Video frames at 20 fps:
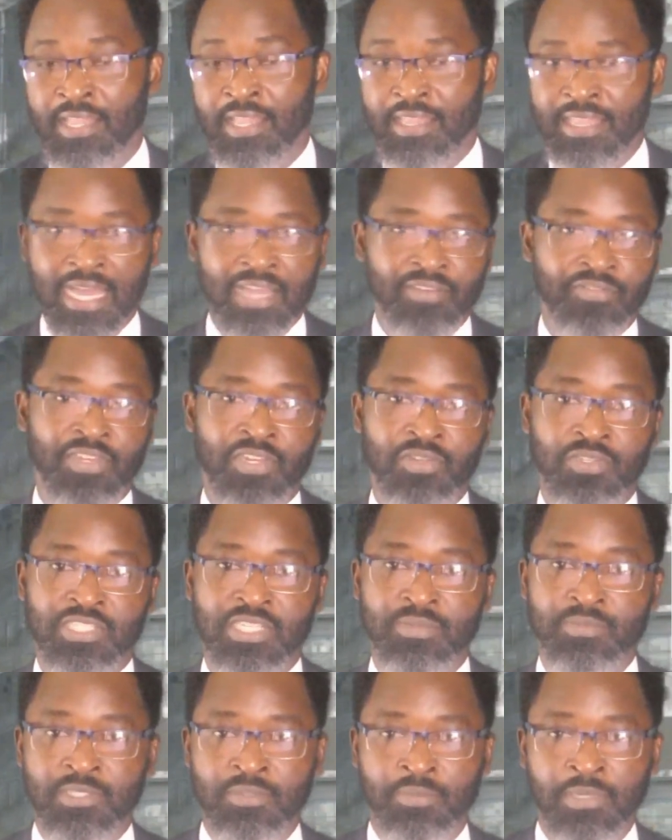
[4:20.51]
That video
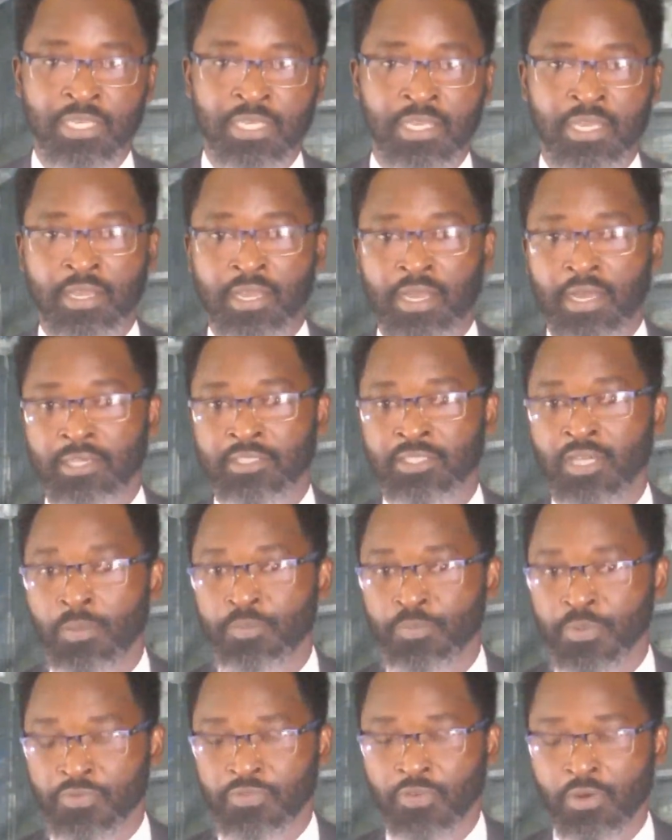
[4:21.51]
seems to be a
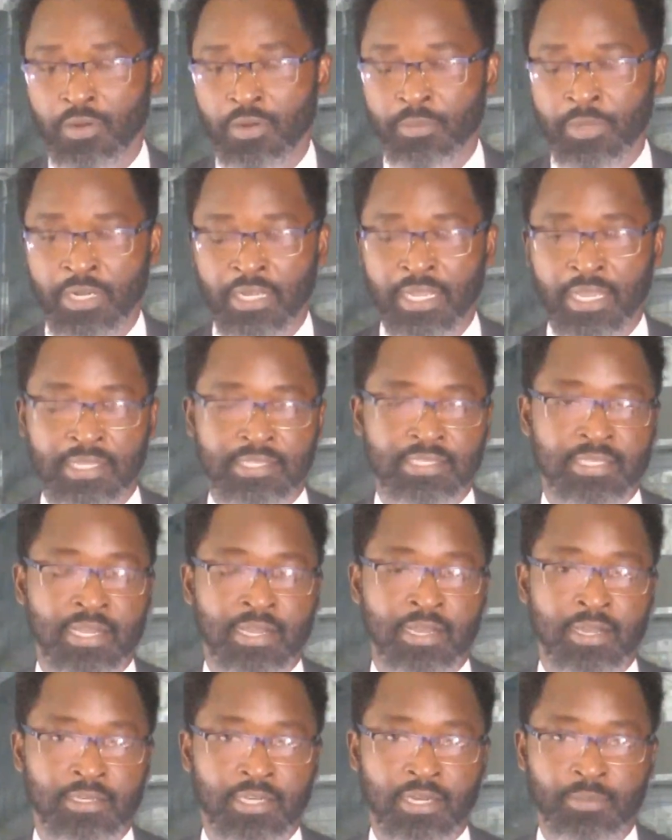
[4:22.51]
top performer. It's
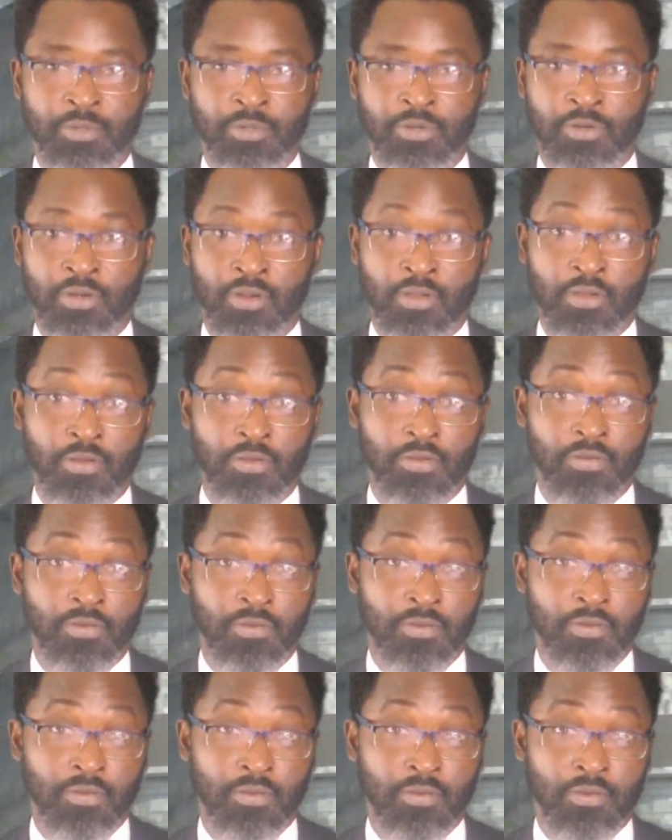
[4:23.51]
number
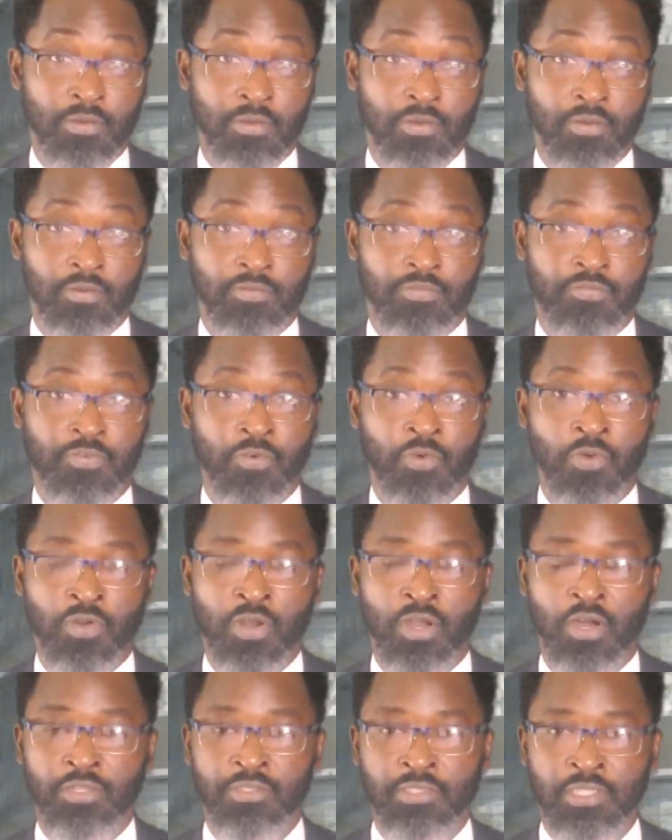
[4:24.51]
4
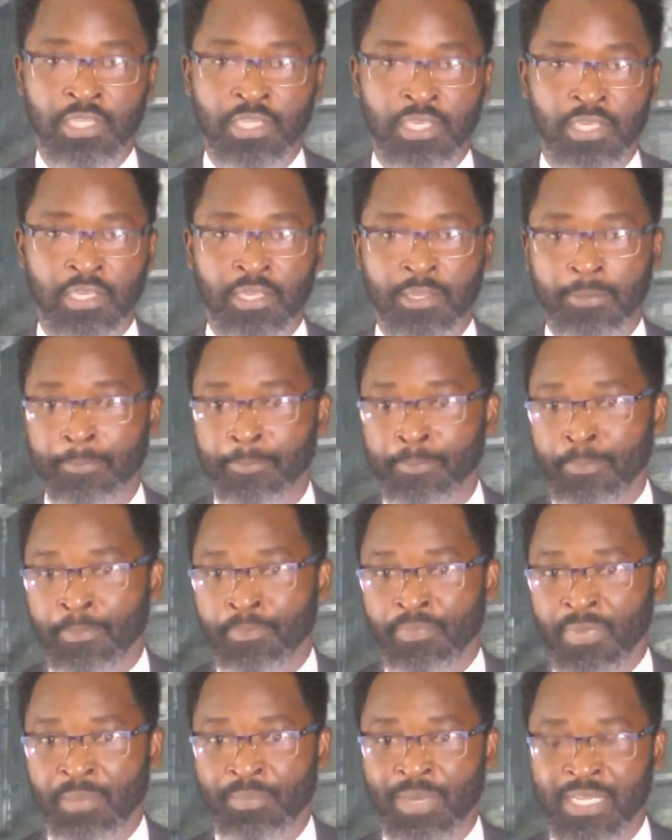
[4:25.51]
on the
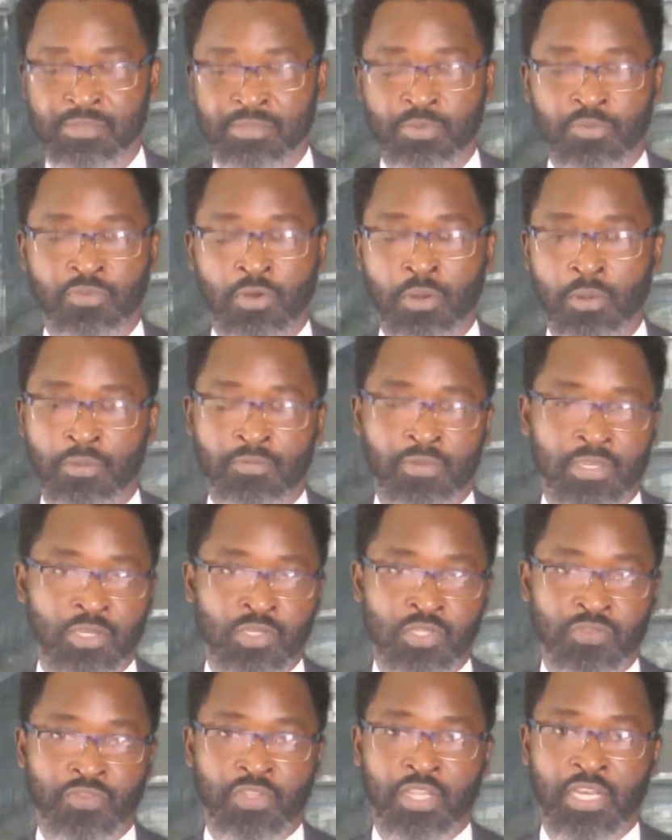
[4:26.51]
best performing
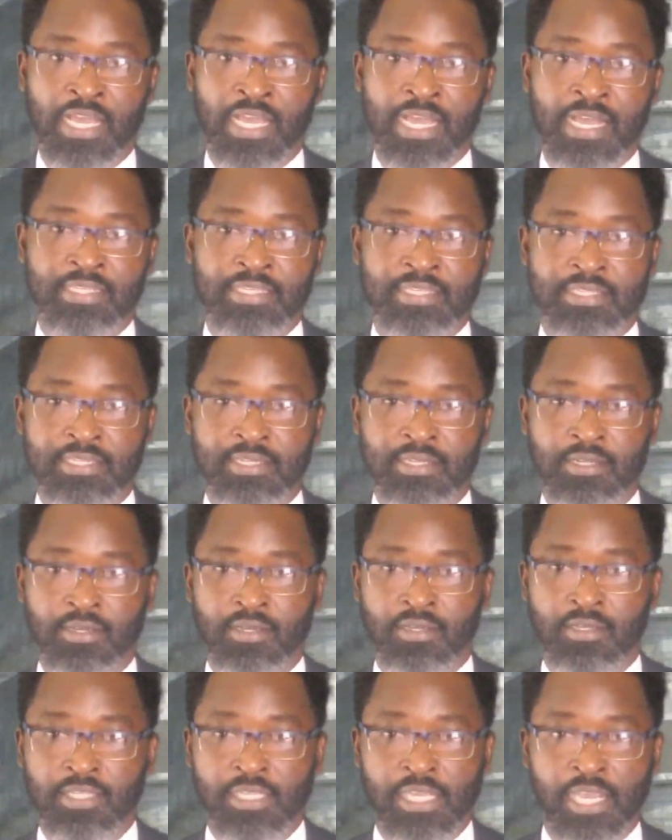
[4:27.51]
videos for the last
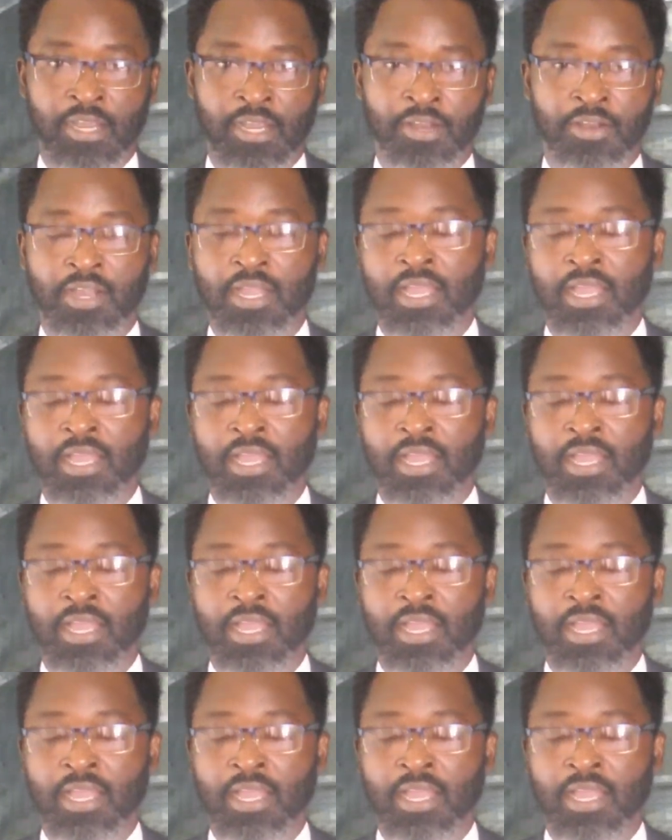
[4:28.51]
year.